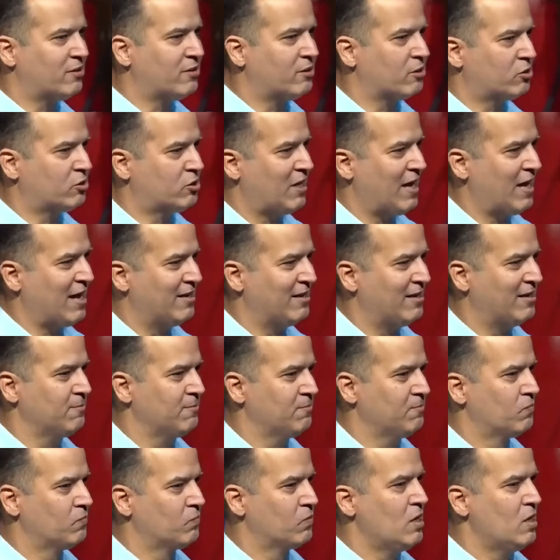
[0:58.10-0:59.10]

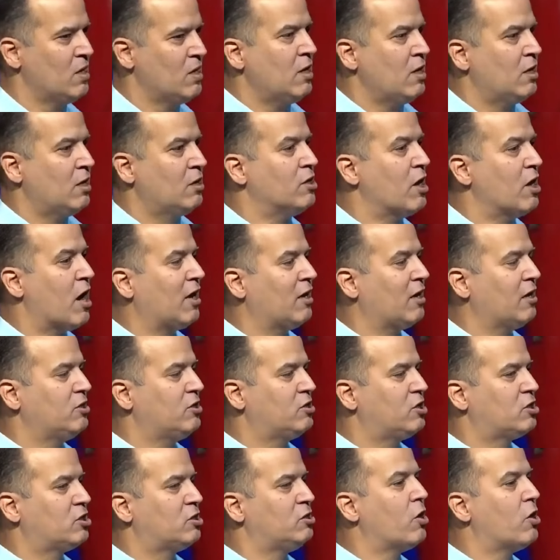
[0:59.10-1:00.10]
understanding.
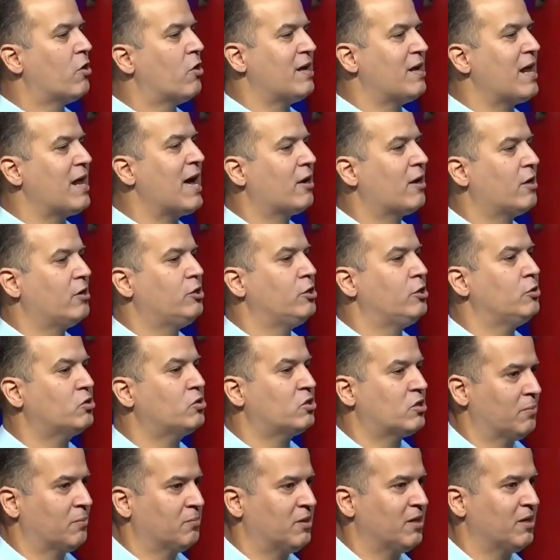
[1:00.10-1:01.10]
Knowledge is knowing how to
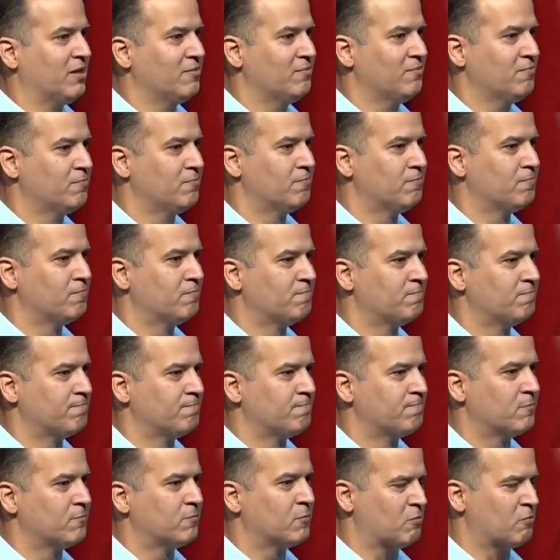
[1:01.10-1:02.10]
do something,
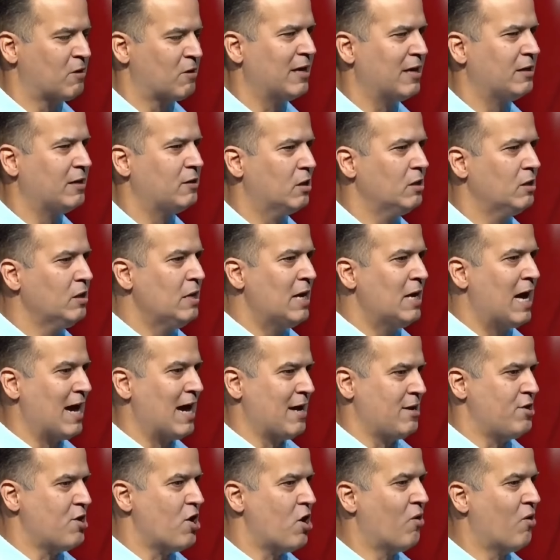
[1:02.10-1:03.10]
right?
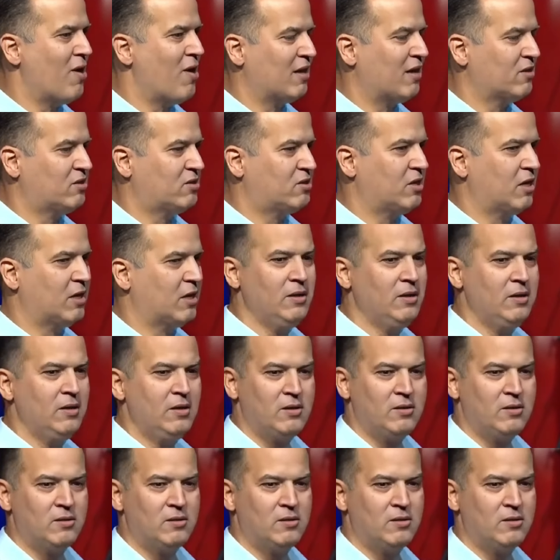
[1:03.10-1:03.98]
I know how to